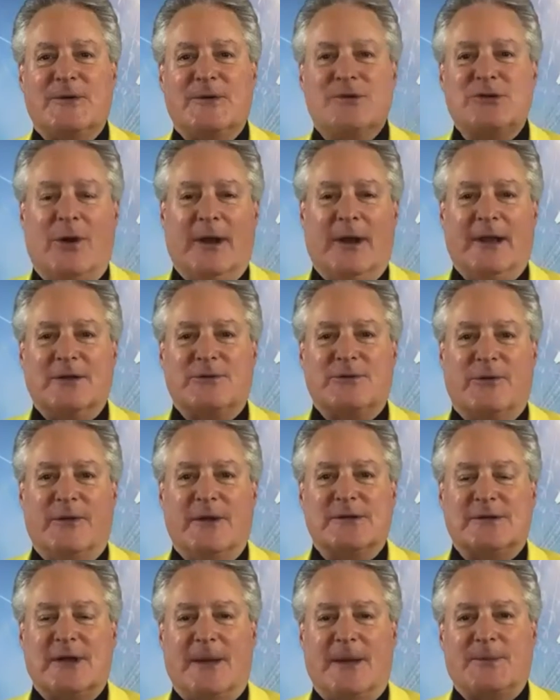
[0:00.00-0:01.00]
joining us for
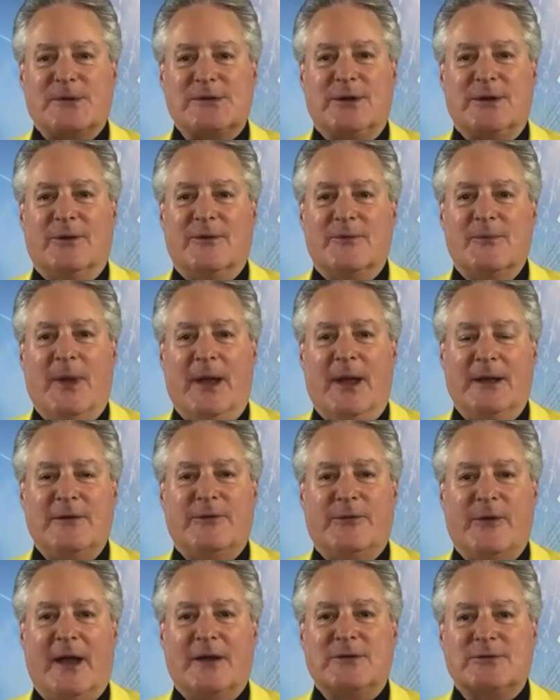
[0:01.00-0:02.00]
this episode of
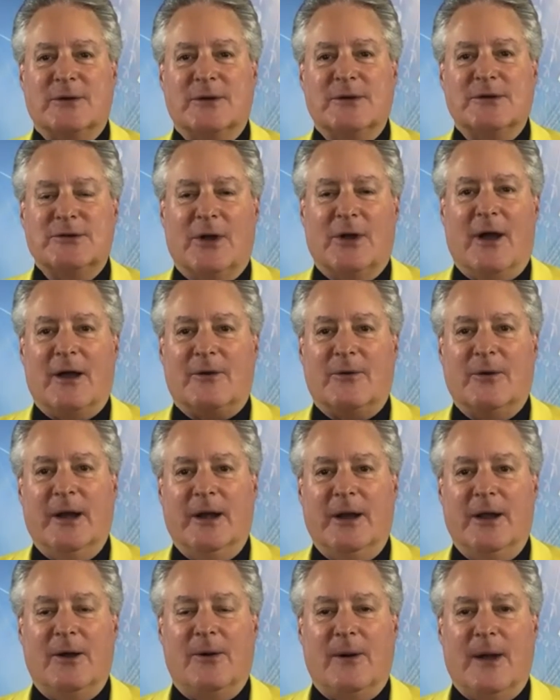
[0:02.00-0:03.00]
Manufacturing Talk
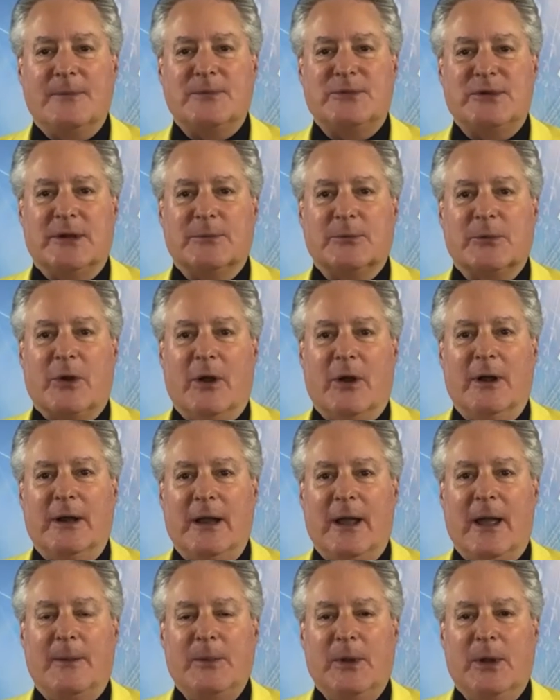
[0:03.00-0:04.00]
Radio. I'm Tim Grady.
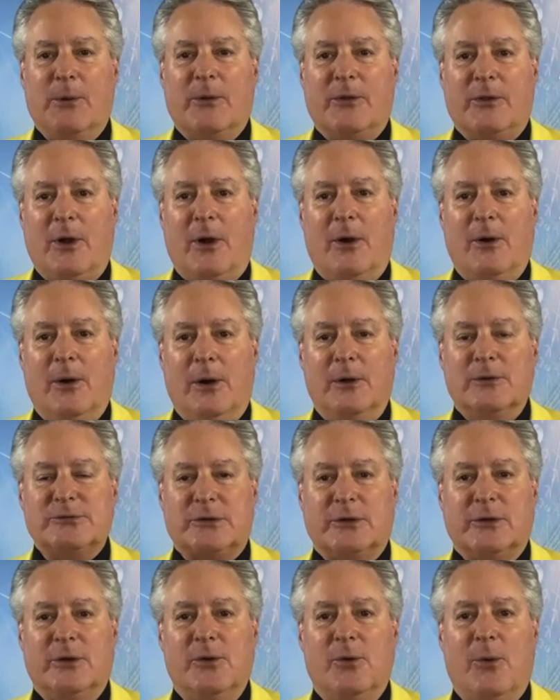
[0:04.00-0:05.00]
I'm here with co-host
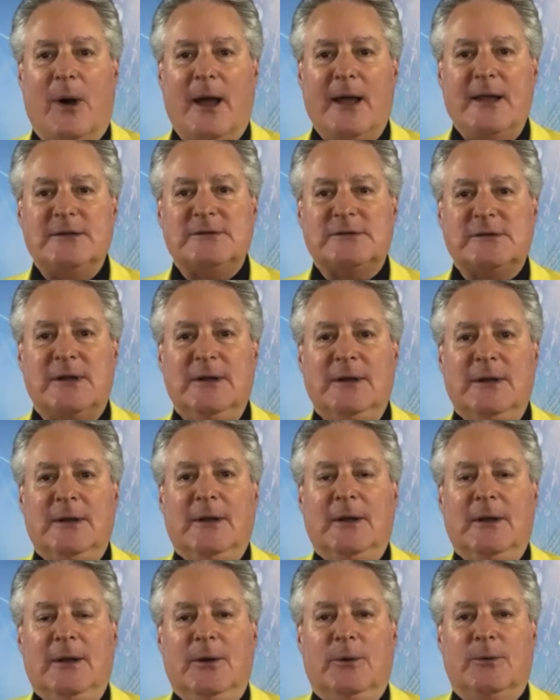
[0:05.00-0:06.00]
Lou Weiss,
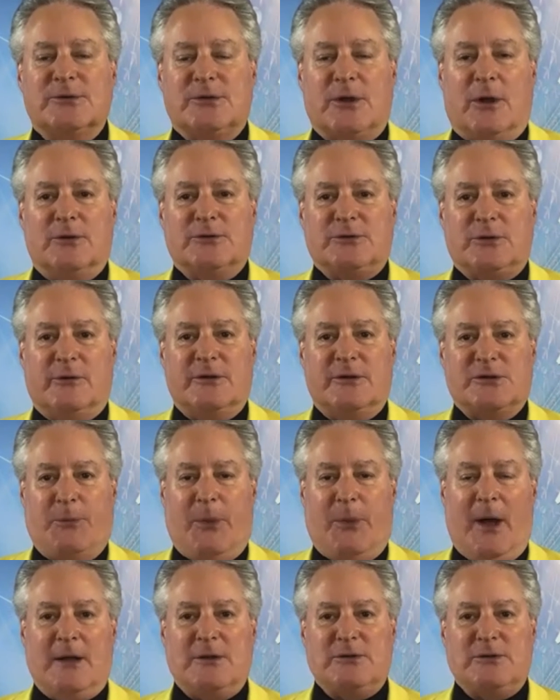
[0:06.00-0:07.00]
who is also the
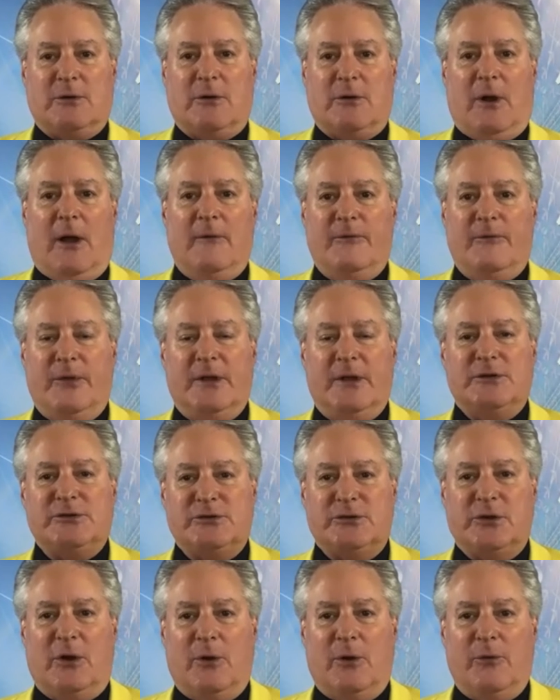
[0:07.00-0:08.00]
sponsor of this
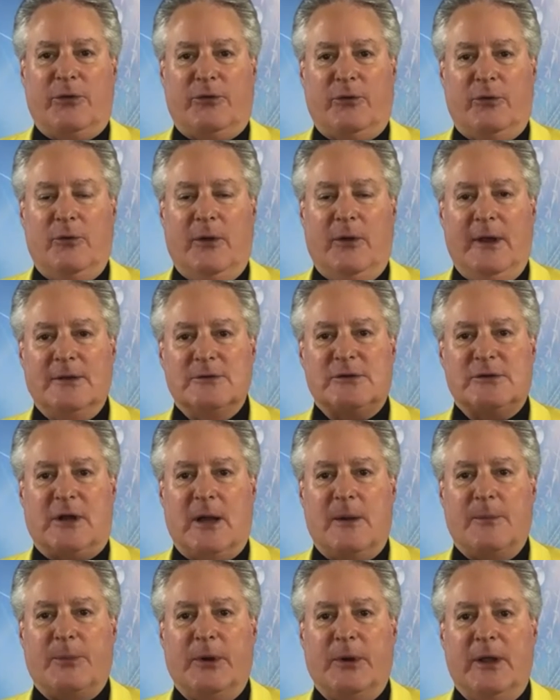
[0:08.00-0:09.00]
show through his
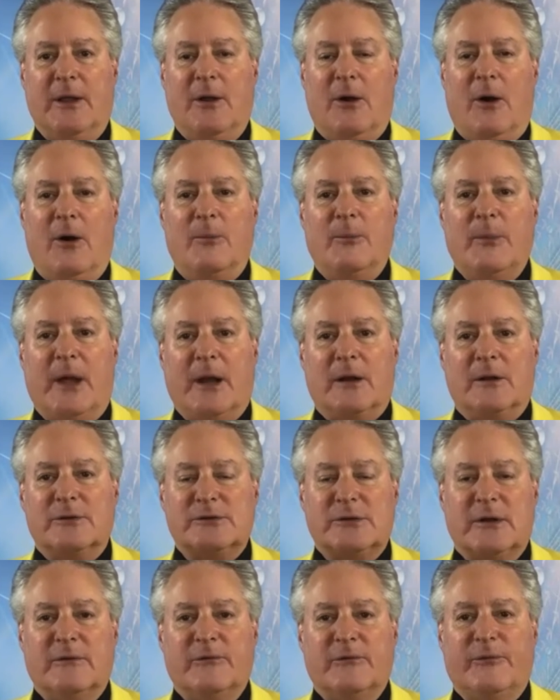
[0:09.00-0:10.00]
company, All
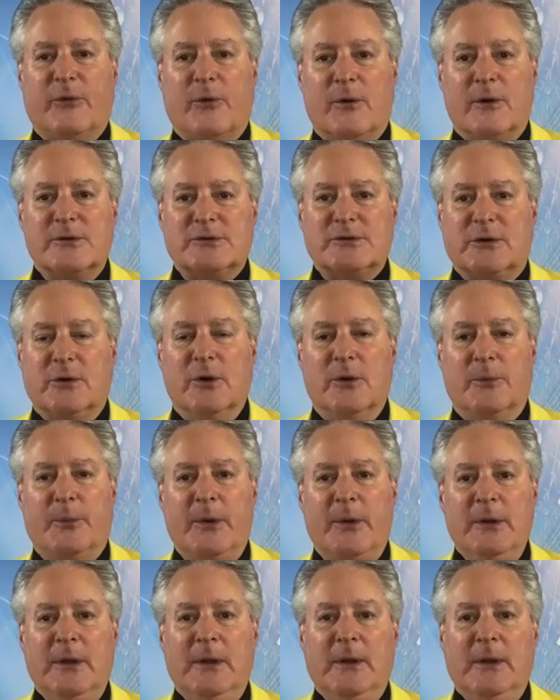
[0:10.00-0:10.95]
Metals and Forge Group,